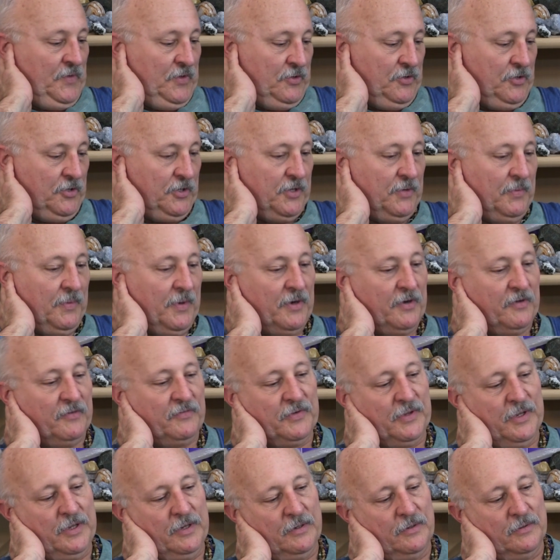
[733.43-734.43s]
Herky right
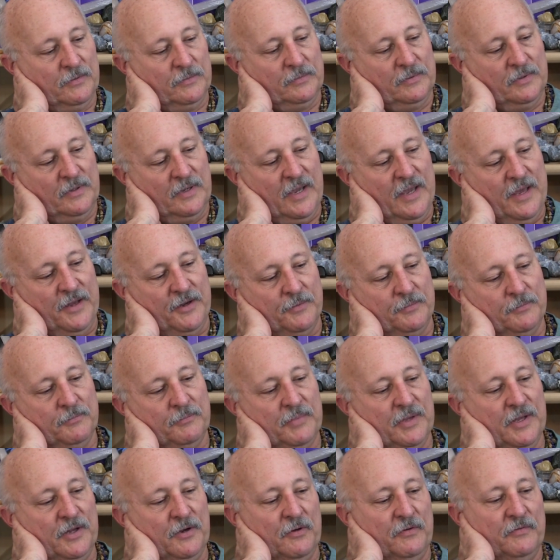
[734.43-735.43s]
over here. I had a
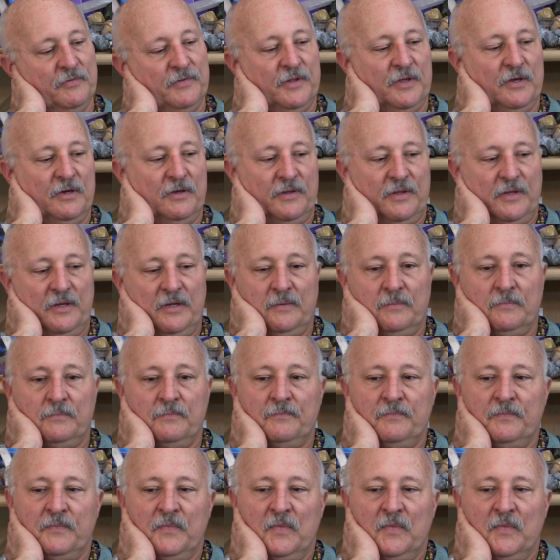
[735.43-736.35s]
bed over there then,